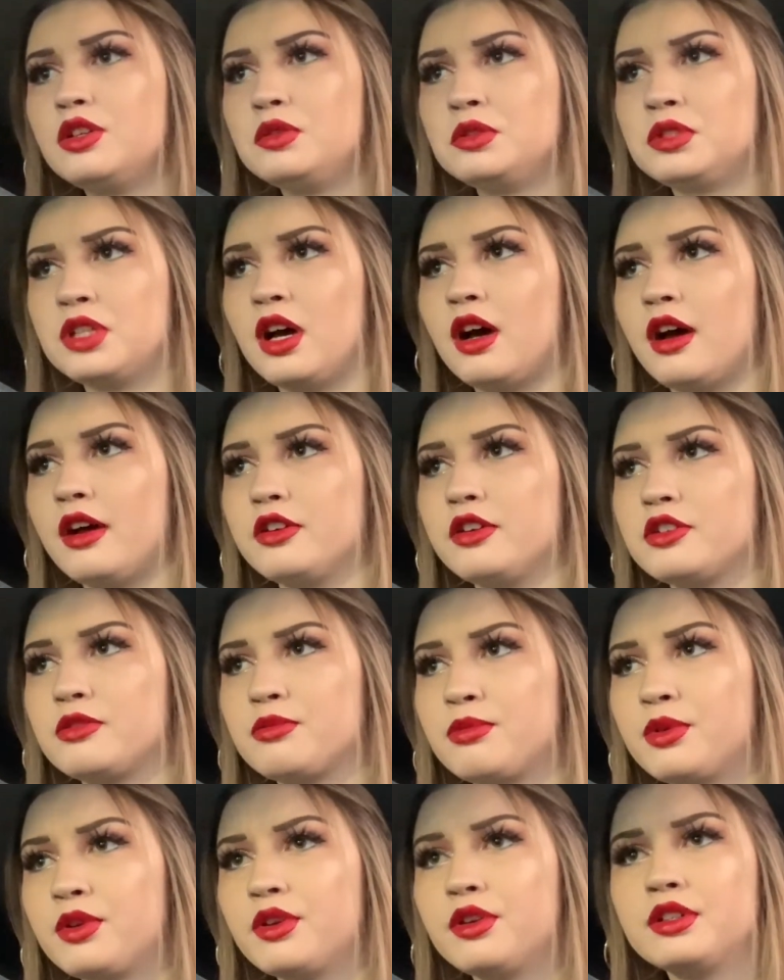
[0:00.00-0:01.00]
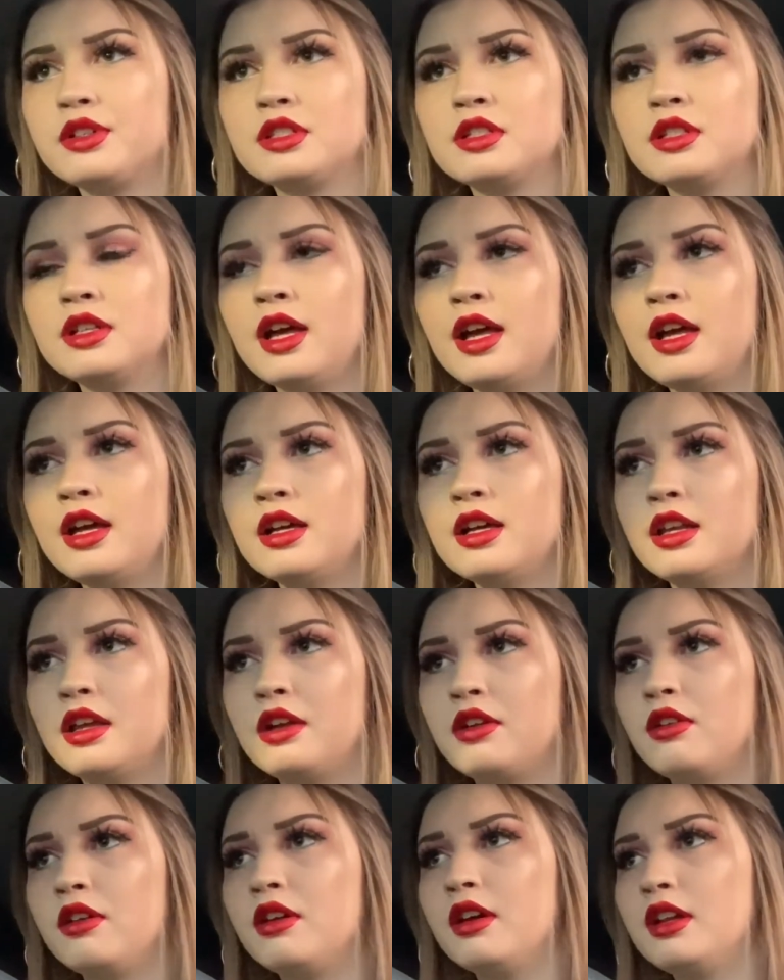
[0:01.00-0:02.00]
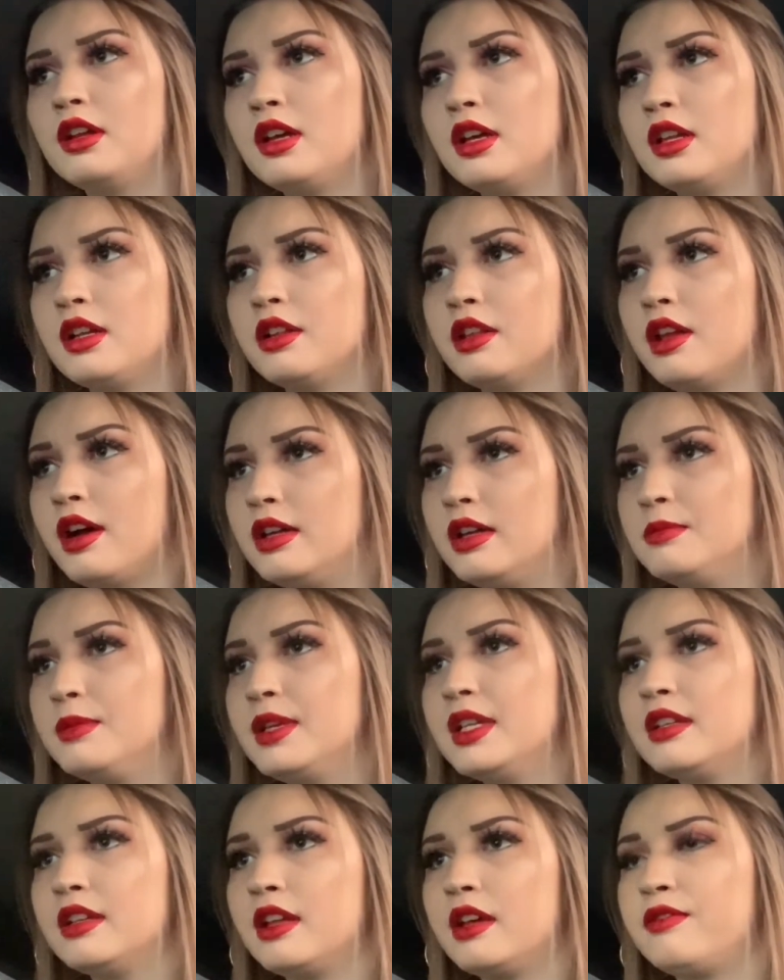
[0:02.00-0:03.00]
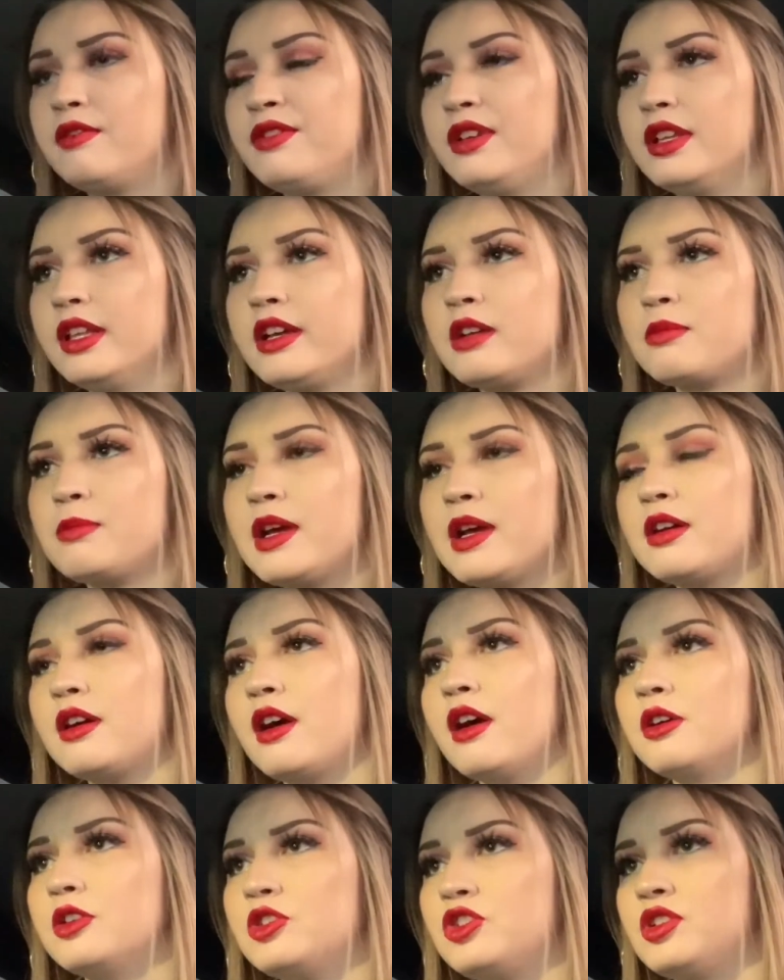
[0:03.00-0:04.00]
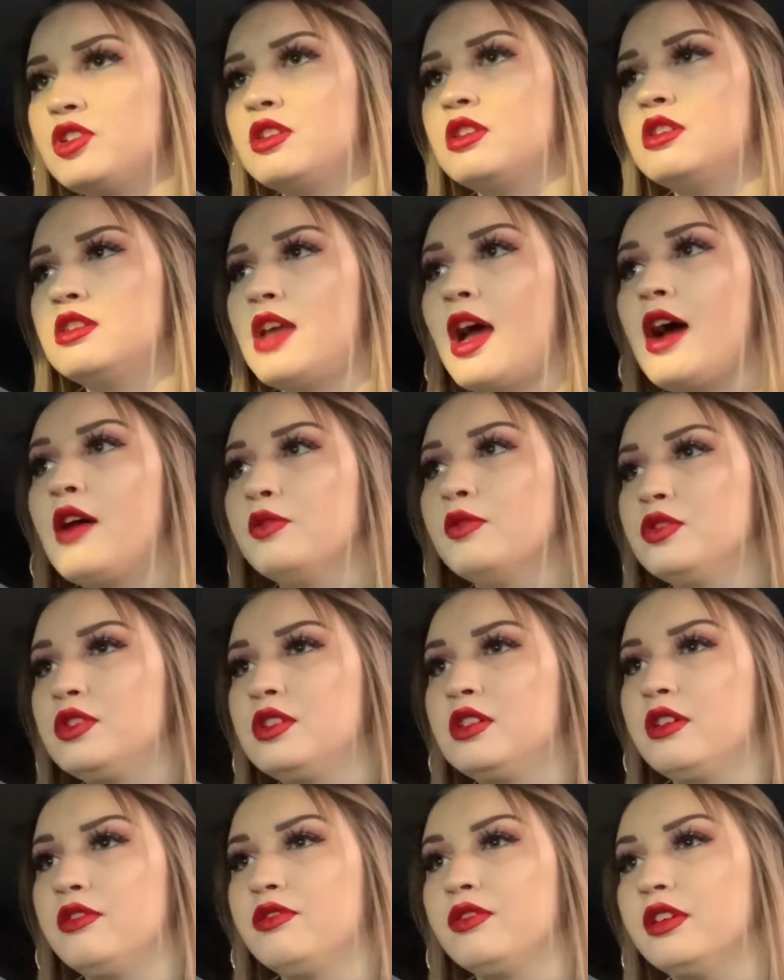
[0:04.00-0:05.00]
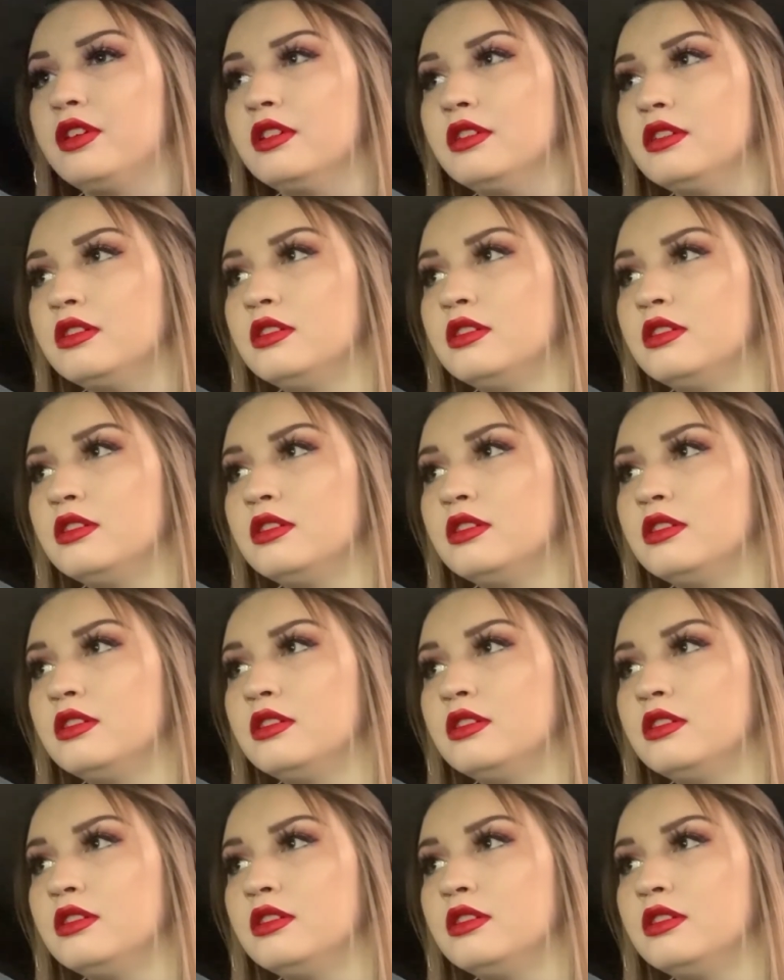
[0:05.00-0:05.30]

Tires put on today, and I got an alignment, and I feel like my car just sounds different.